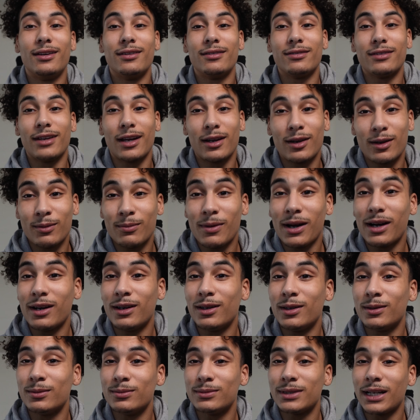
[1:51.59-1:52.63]
If y'all know my
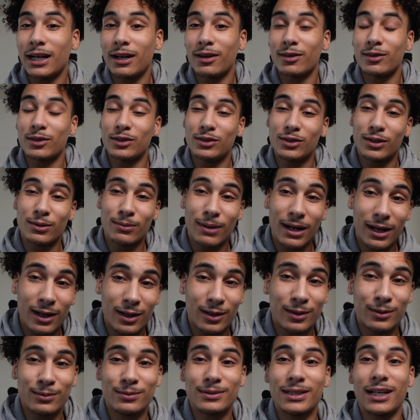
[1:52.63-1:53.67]
hometown, you know my
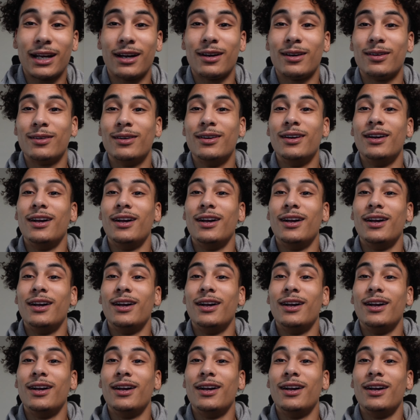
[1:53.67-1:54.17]
hometown.